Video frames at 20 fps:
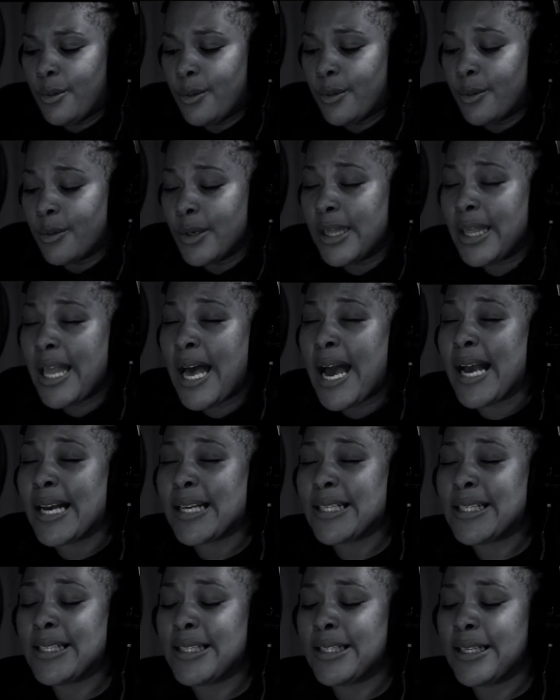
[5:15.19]

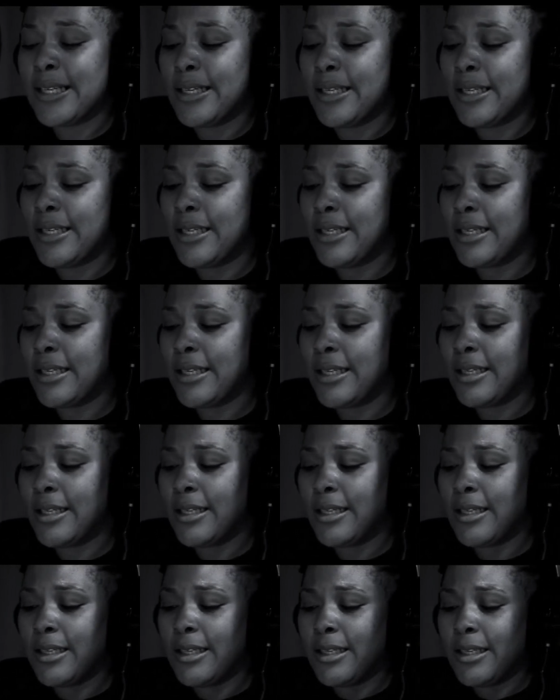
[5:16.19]
Relax.
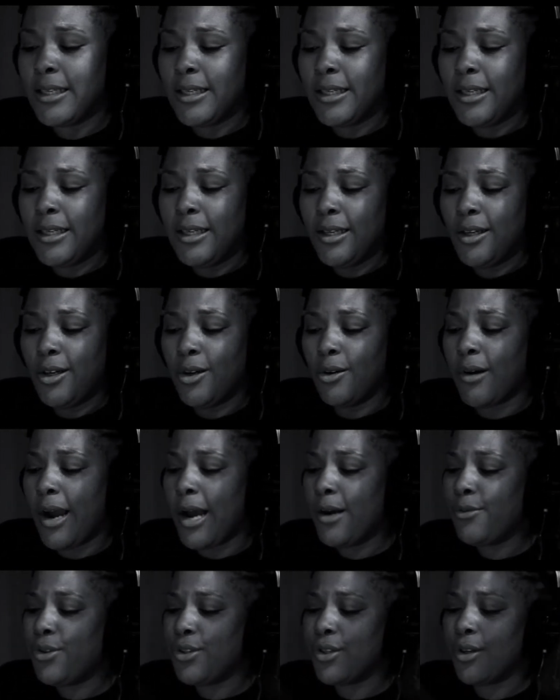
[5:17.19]

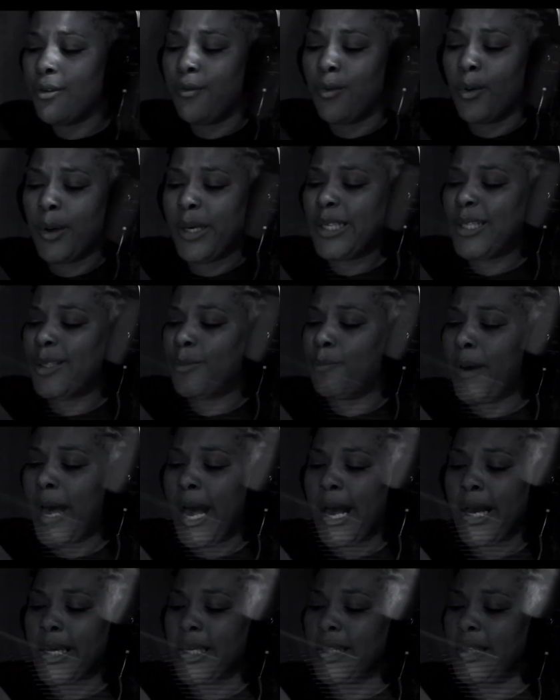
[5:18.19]
Ground your voice
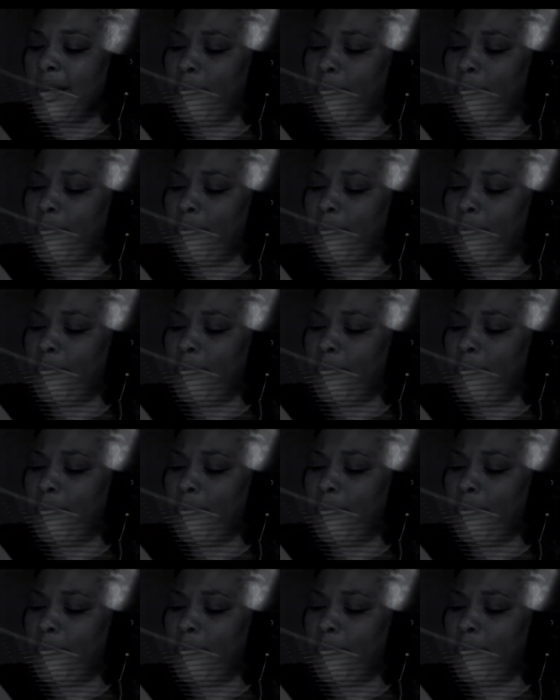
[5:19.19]
back in the